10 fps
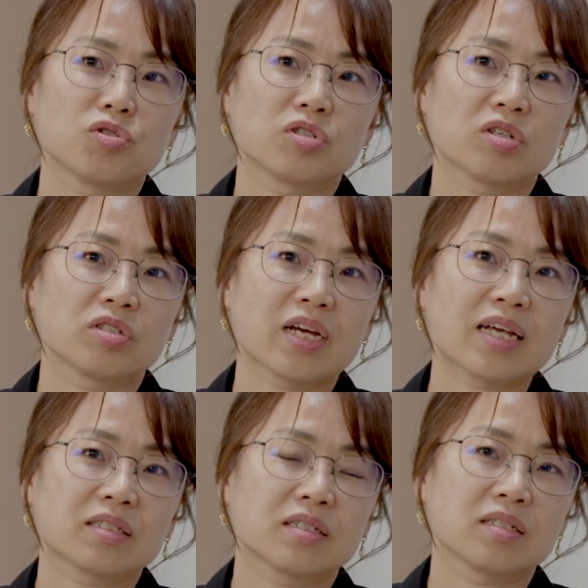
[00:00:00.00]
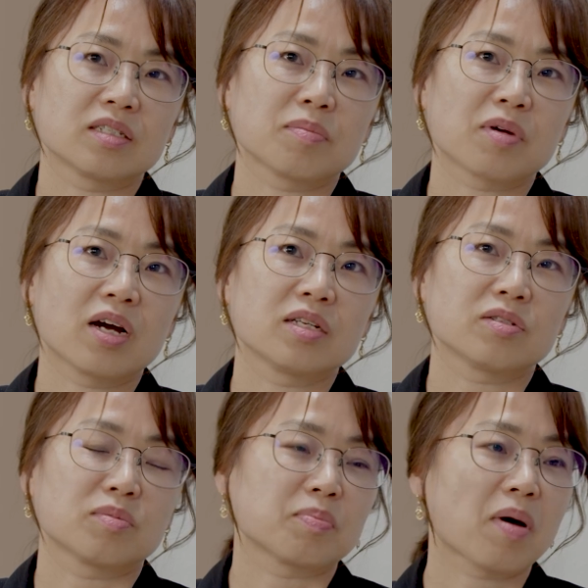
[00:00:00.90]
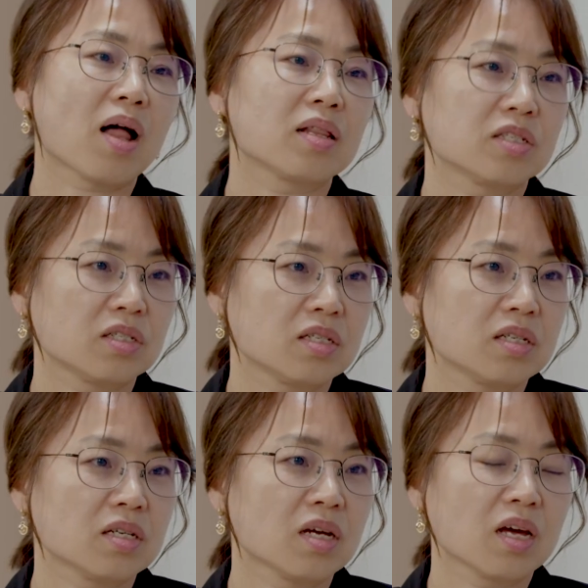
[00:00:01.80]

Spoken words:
suggest some kinds of a policy